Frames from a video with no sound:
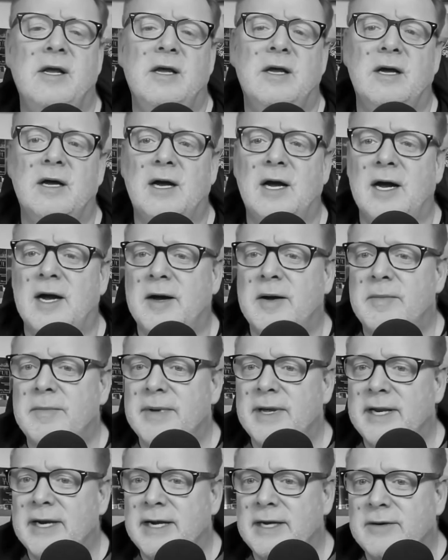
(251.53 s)

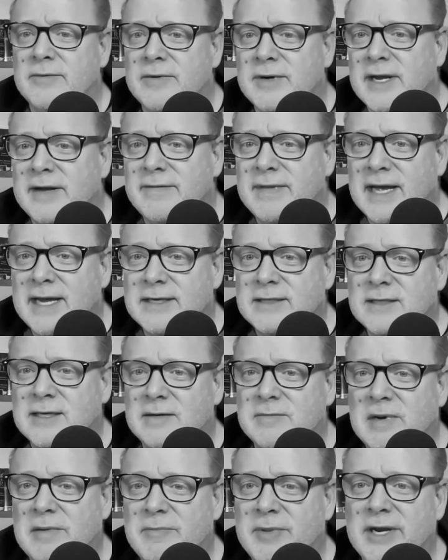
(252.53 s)
And I don't have that to come
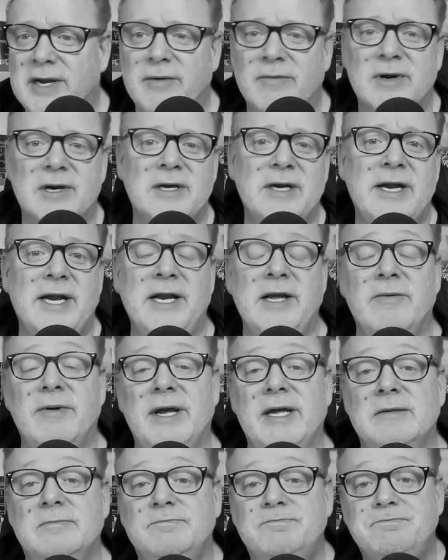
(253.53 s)
up anywhere. Anyway,
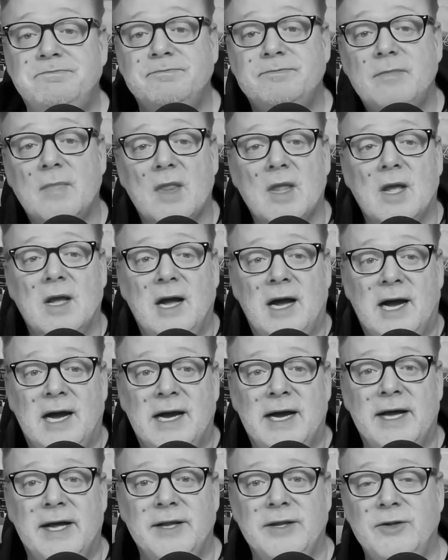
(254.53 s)

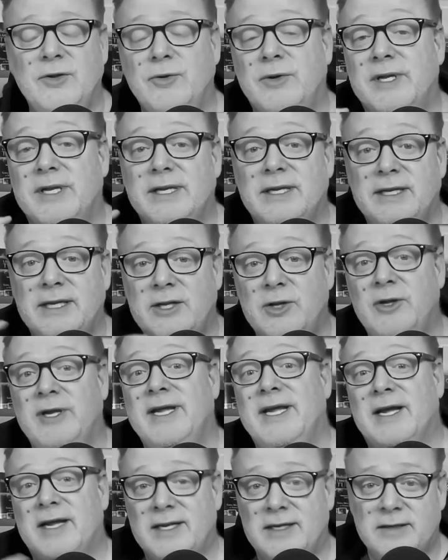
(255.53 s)
you can
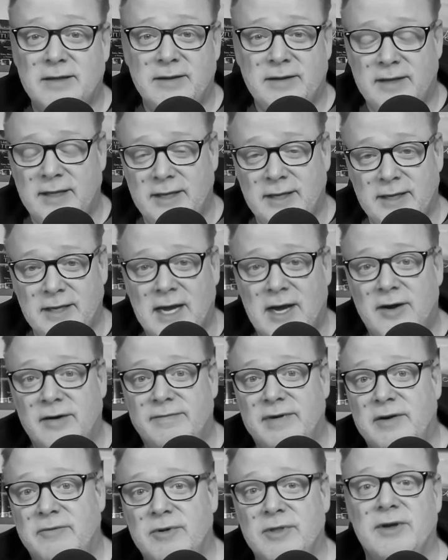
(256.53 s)
get the How to
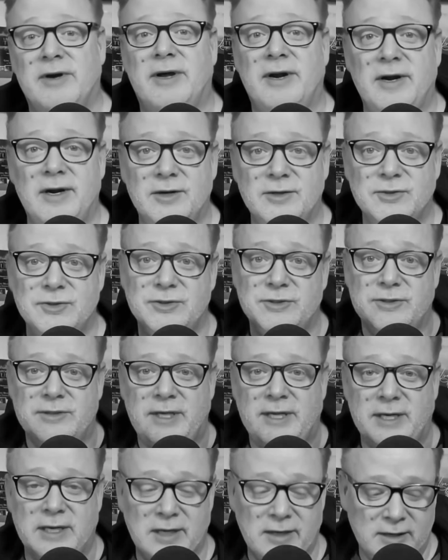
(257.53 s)
Fight with Honors in
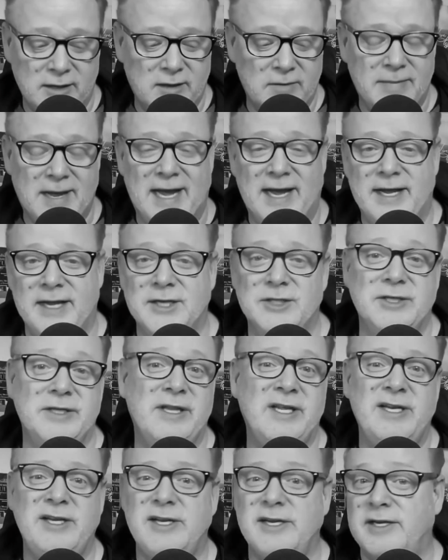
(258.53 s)
a little package, and then
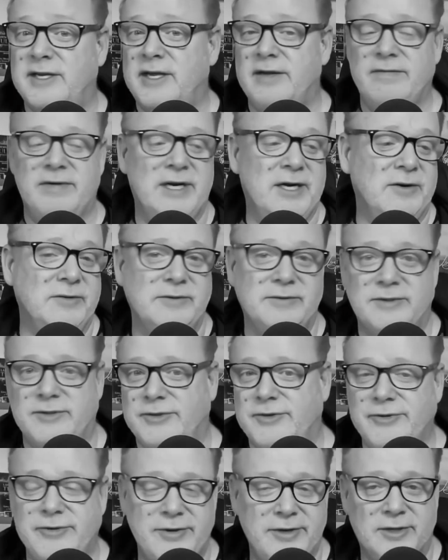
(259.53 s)
you give it out to
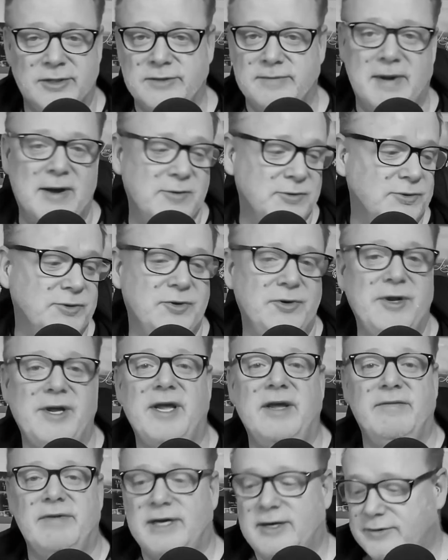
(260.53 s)
your spouse, or you give
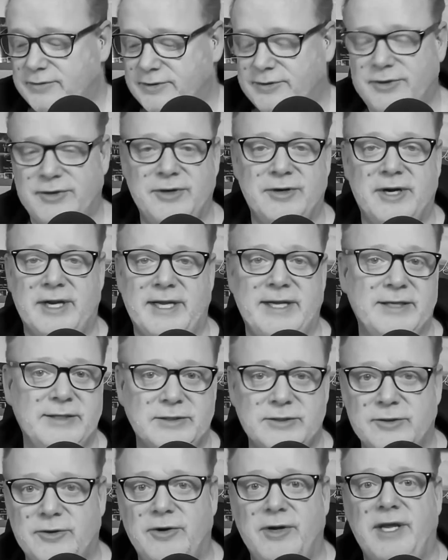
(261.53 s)
it out to your kids,
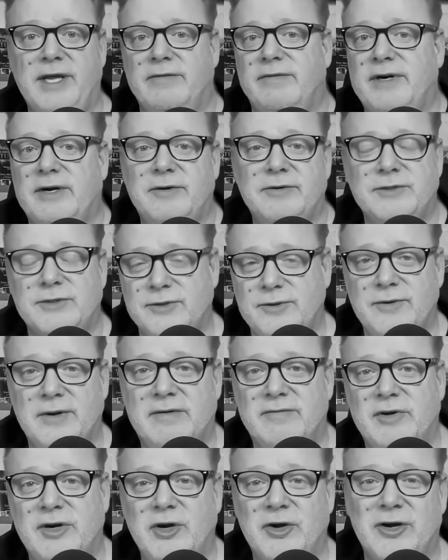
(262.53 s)
or you give it out to
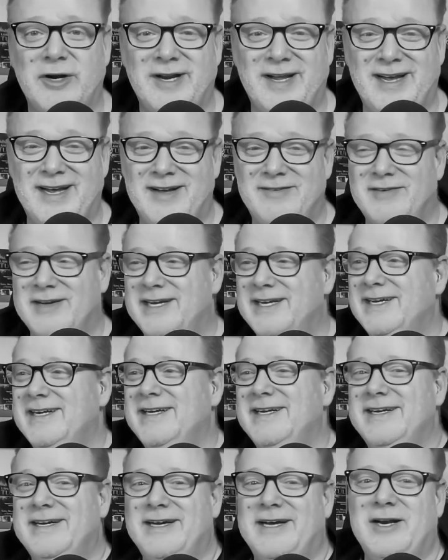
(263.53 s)
whoever you're going to have
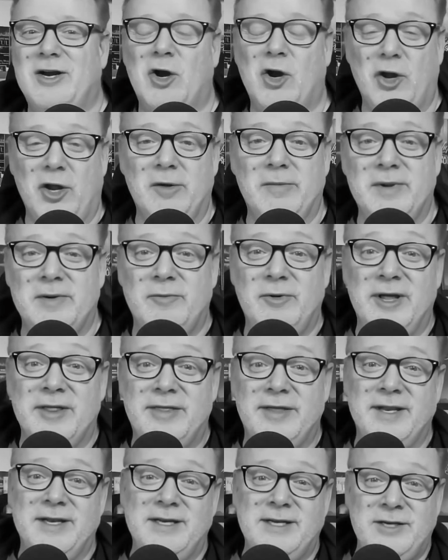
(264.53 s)
an argument with,
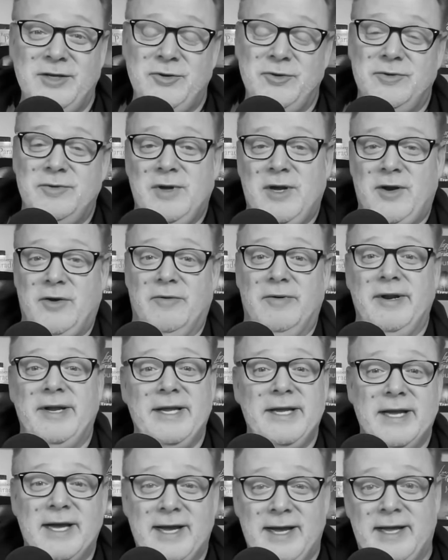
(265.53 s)
and you agree
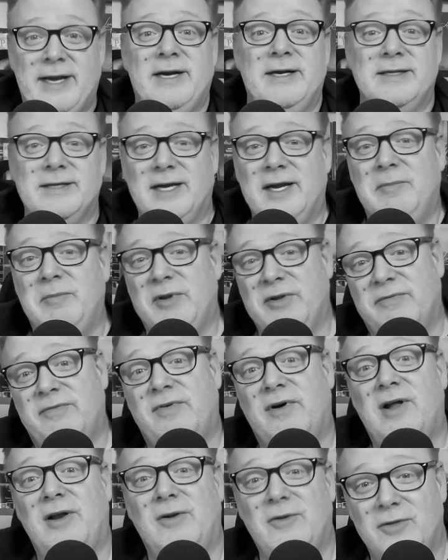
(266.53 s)
ahead of time to
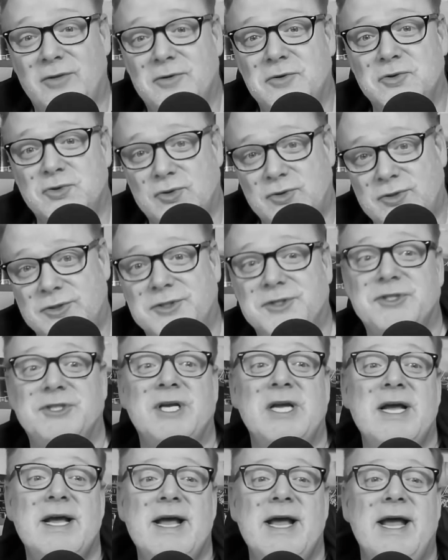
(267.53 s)
follow those rules,
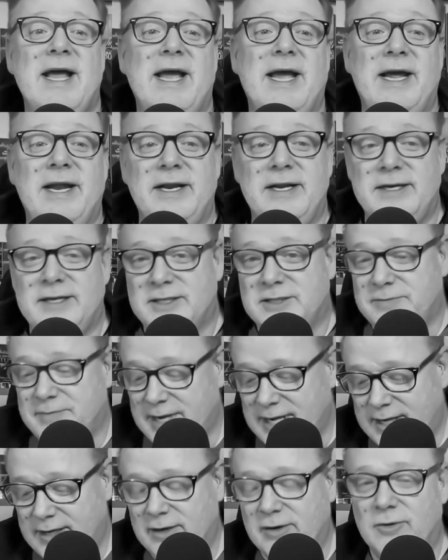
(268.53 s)
and it does make
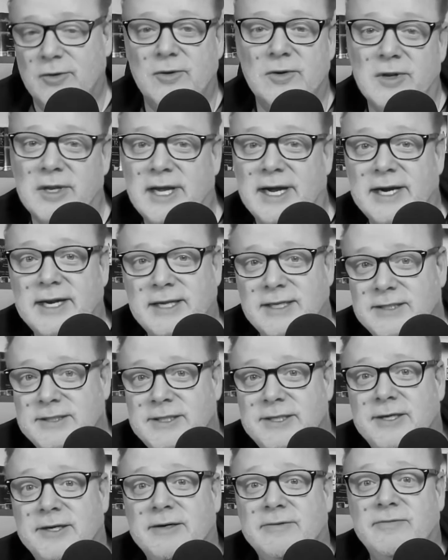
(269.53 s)
it a whole lot
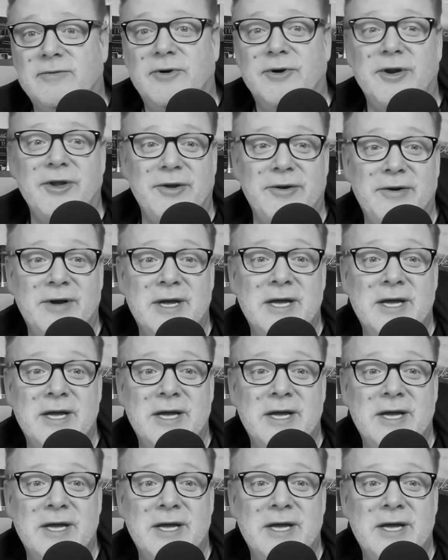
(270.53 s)
easier for you.